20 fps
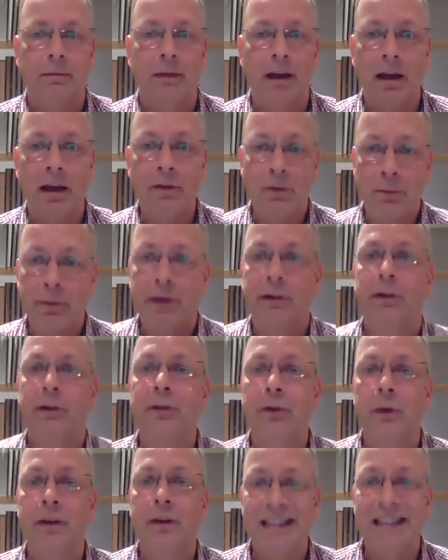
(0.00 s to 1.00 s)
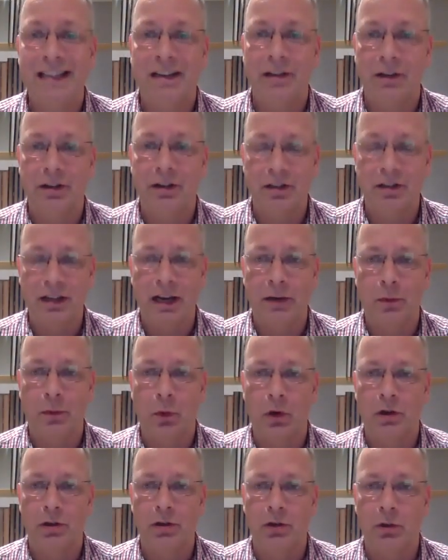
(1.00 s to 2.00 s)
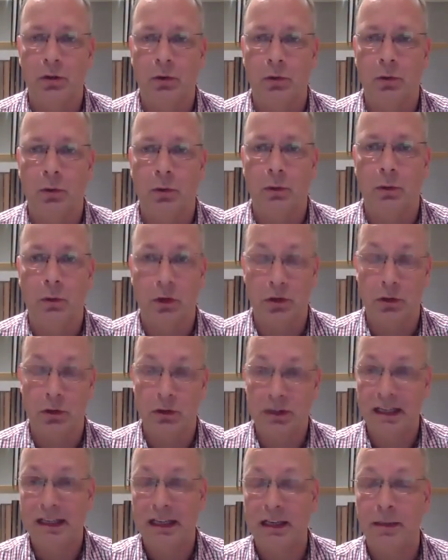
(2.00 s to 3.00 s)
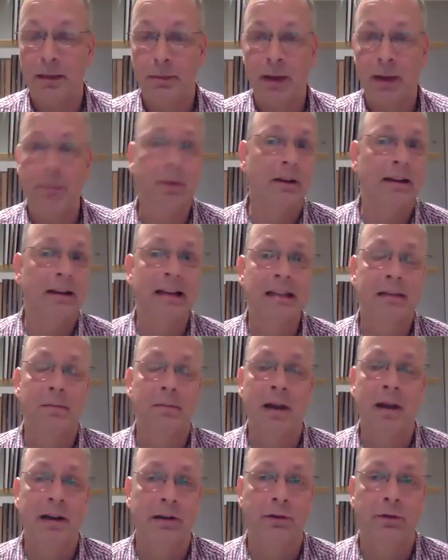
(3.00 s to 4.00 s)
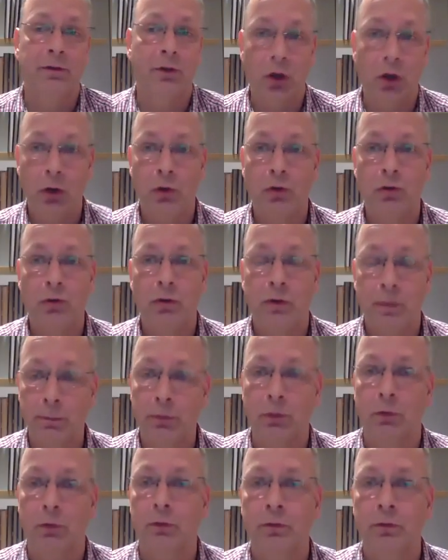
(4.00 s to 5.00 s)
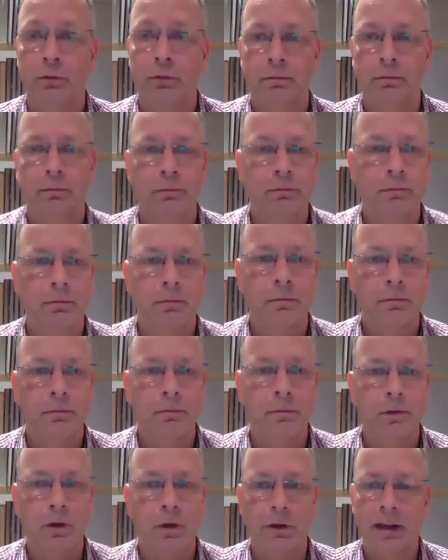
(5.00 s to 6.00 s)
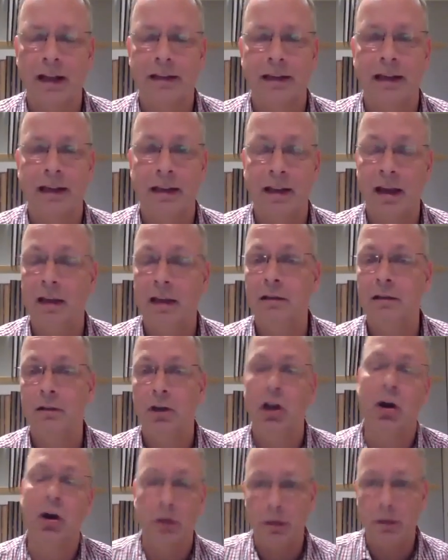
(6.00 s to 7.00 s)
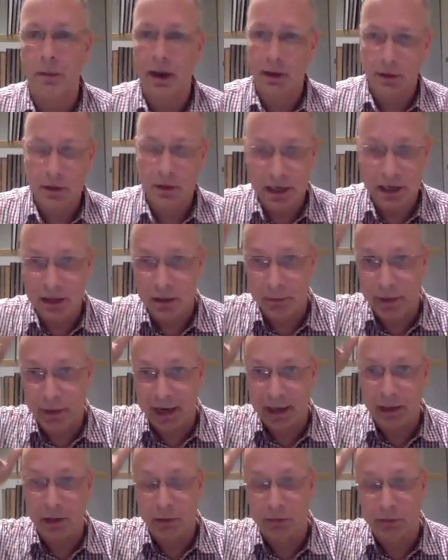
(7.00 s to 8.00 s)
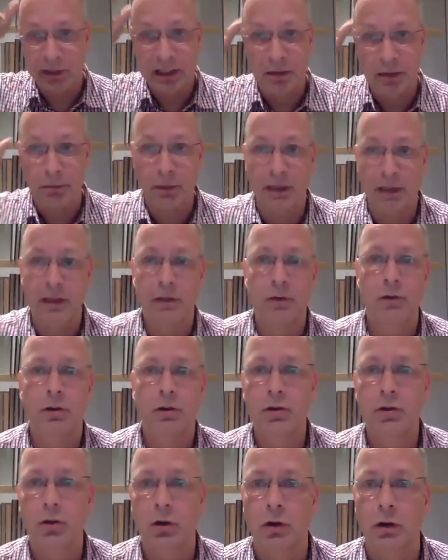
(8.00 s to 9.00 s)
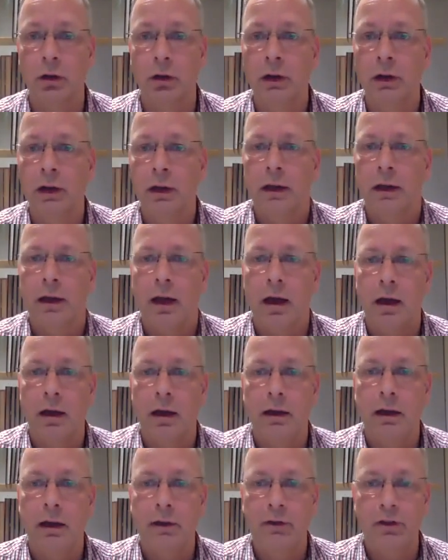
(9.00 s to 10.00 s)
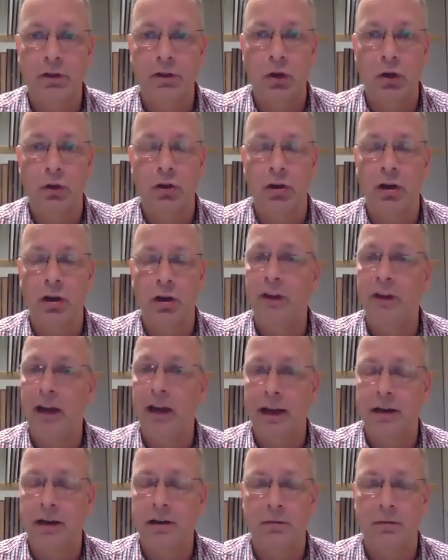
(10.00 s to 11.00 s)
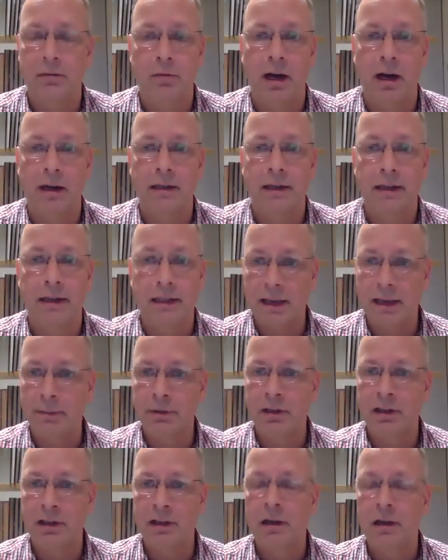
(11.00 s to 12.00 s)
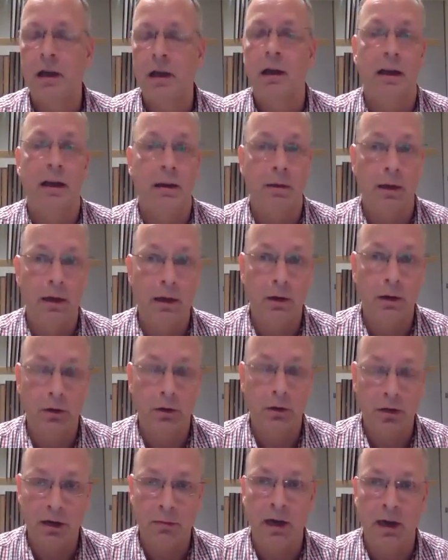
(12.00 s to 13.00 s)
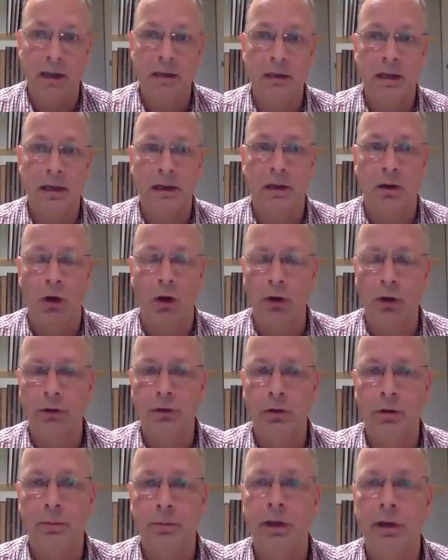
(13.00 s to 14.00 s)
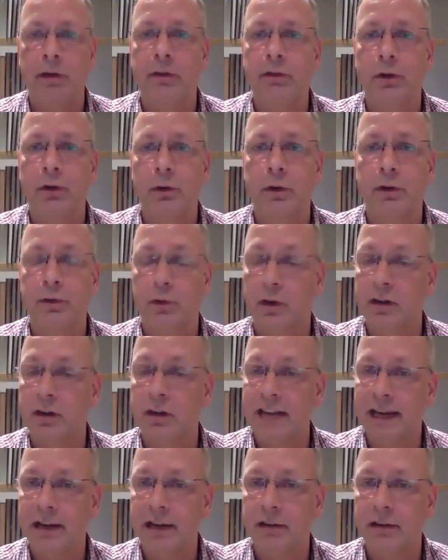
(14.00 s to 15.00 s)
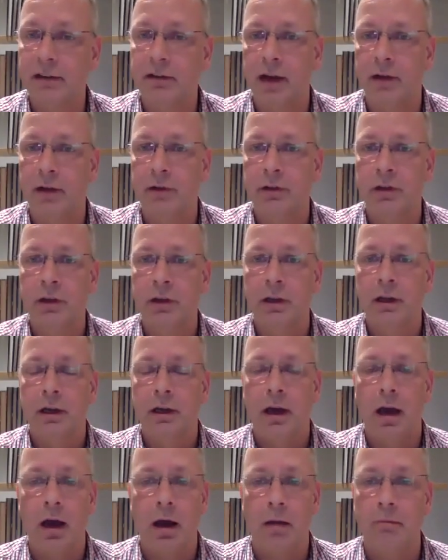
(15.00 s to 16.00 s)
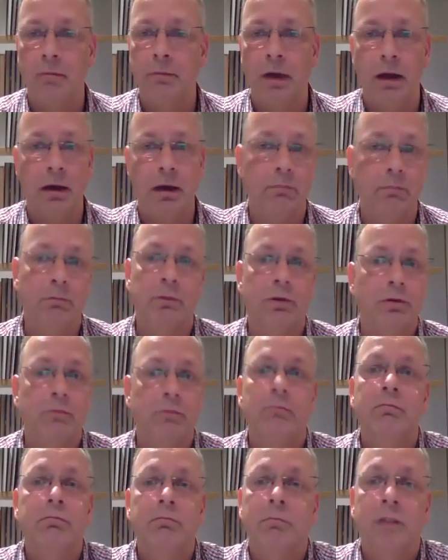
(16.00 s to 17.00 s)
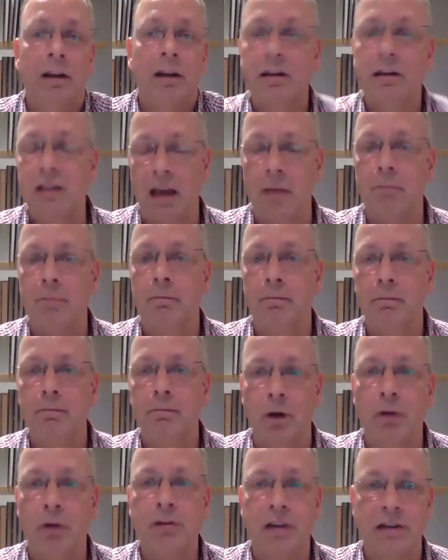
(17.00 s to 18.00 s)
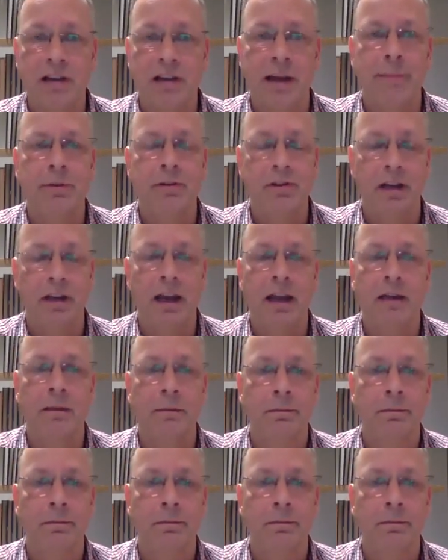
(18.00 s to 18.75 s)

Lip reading: if a peer reviewer didn't understand what you did in the paper, that's a matter for you to improve. So that, and then you send it back, you resubmit it to the journal. If it's good enough, the editor might accept it. He or she might send it on to the peer reviewers for a second round, and the same process happens again.